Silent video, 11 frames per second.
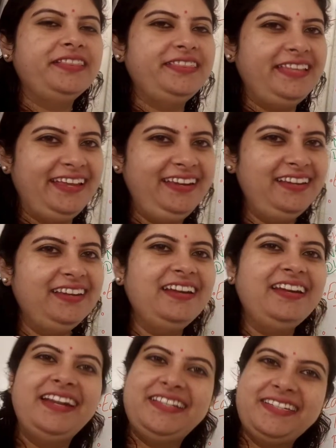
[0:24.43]
Then
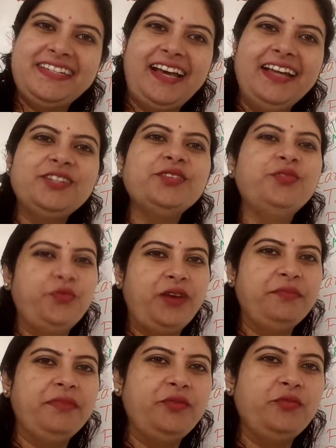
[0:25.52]
let's start one
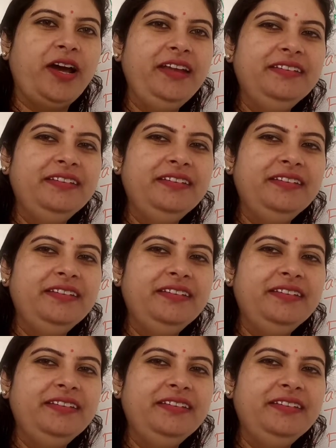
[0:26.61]
by one.